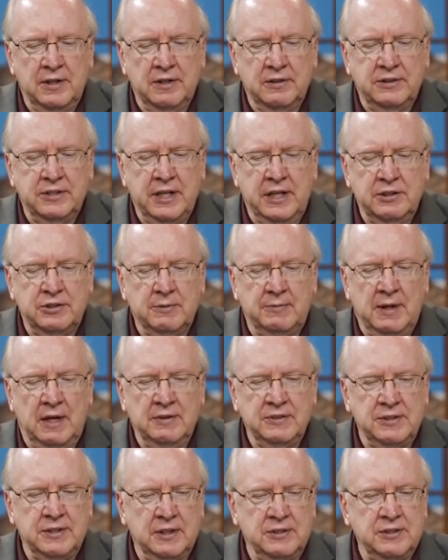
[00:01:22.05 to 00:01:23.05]
I teach
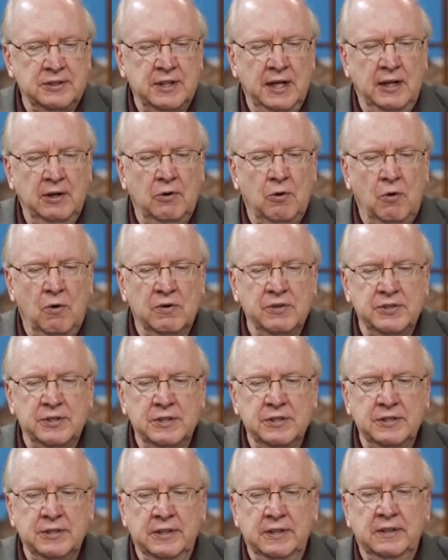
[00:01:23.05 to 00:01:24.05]
about 16
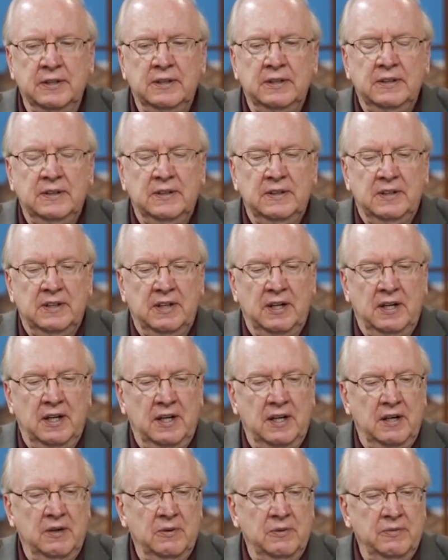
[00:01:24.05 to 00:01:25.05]
courses, and
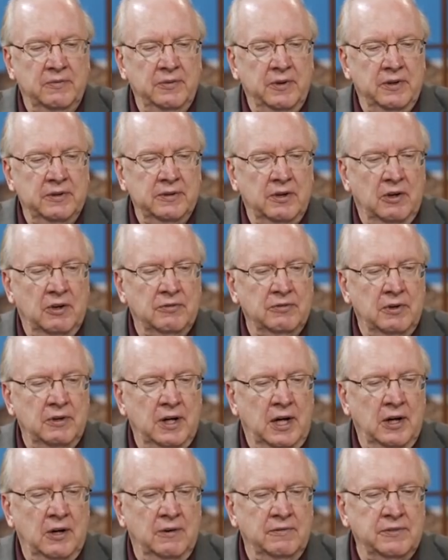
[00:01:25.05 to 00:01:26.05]
I
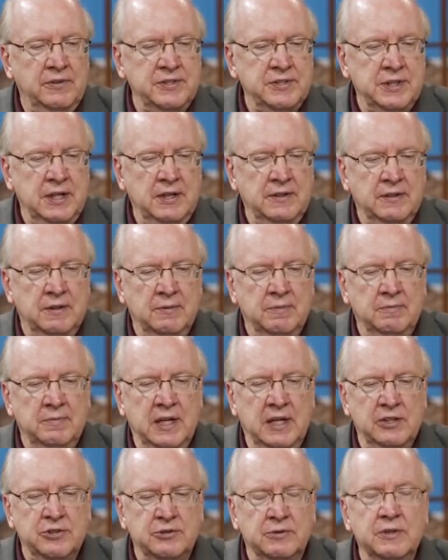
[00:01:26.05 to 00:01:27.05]
oversee the
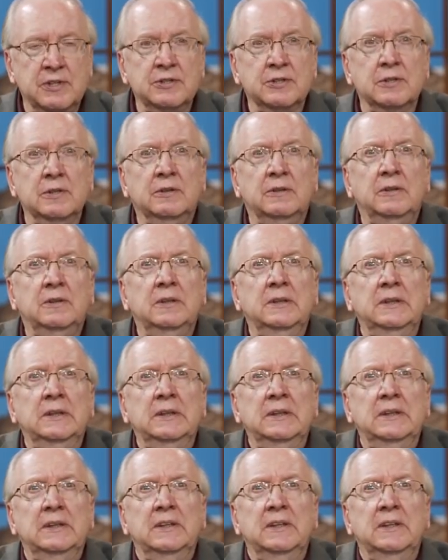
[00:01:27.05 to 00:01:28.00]
ministry school